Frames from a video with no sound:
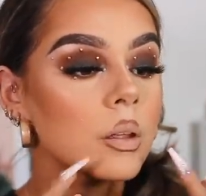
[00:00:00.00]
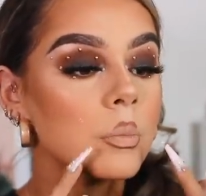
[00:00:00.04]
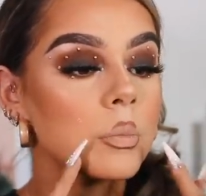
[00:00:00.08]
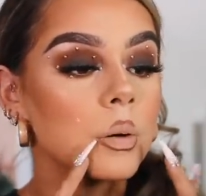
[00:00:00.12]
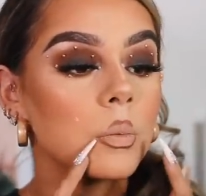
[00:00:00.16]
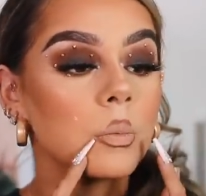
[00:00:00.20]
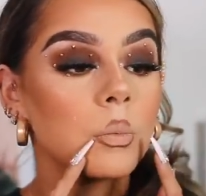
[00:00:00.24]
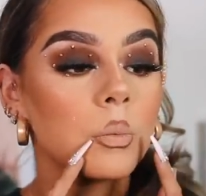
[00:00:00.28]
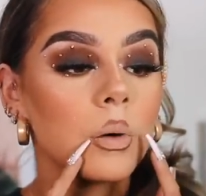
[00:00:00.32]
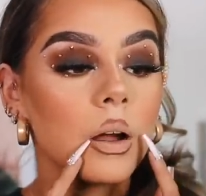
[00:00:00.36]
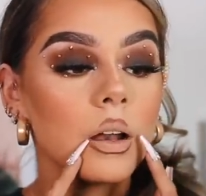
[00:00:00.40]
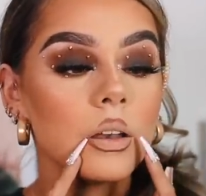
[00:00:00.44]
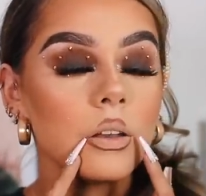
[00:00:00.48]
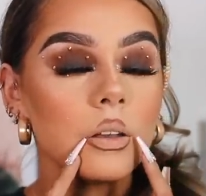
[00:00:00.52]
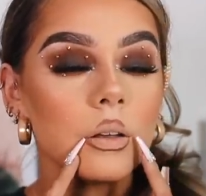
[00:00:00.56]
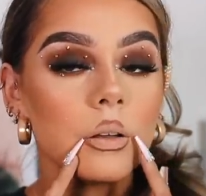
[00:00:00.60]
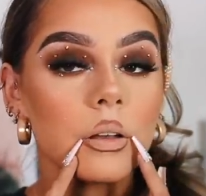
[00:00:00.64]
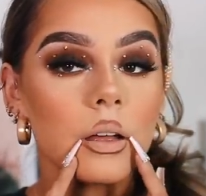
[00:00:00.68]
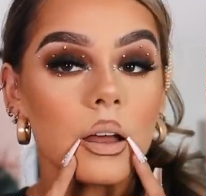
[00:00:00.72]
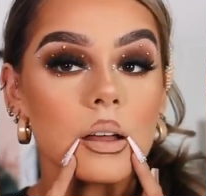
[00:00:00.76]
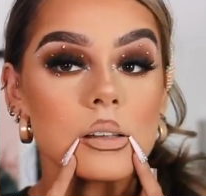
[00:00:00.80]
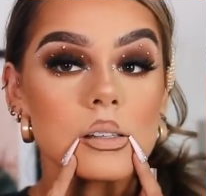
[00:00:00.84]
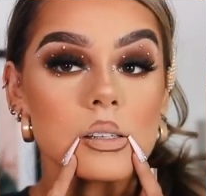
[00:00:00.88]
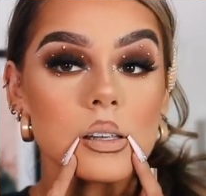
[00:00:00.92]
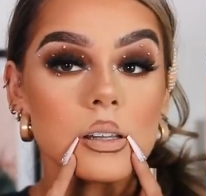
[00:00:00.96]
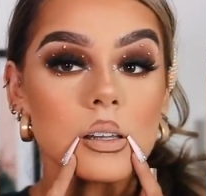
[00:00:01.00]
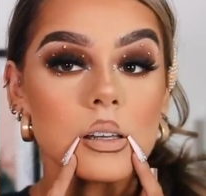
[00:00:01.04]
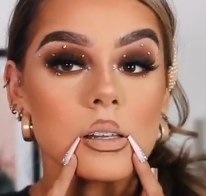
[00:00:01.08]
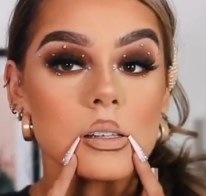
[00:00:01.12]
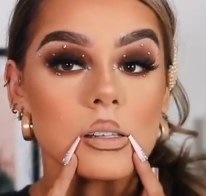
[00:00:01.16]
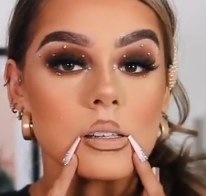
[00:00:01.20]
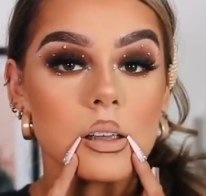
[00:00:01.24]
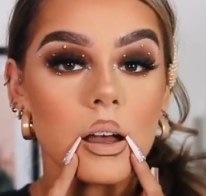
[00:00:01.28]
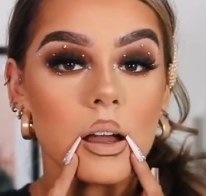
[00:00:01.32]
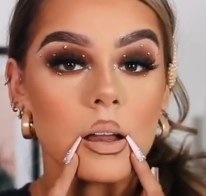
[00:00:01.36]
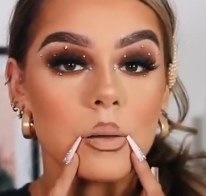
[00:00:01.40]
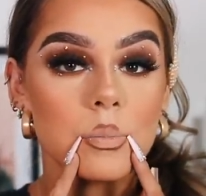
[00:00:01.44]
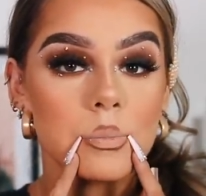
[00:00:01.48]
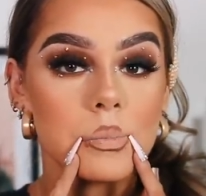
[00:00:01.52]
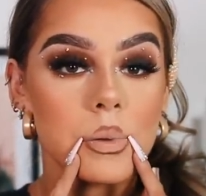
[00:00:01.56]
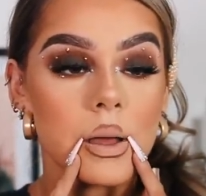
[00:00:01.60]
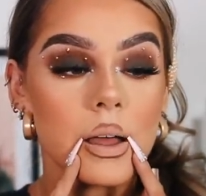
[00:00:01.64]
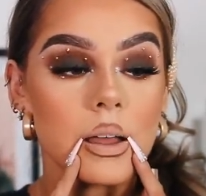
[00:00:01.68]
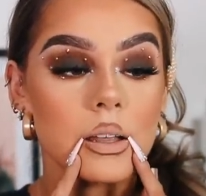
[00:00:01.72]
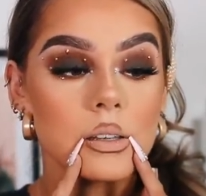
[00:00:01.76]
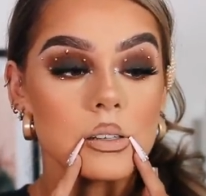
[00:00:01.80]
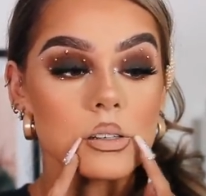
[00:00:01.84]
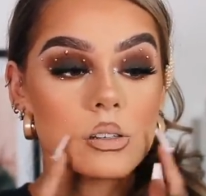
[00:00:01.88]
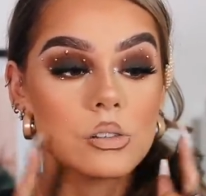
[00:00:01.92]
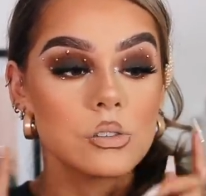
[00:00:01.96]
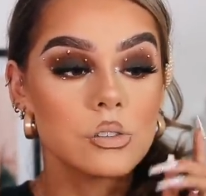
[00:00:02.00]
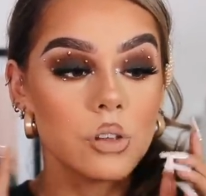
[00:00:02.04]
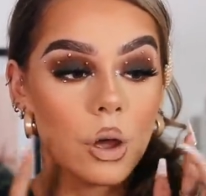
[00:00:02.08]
but when you get to these side bits,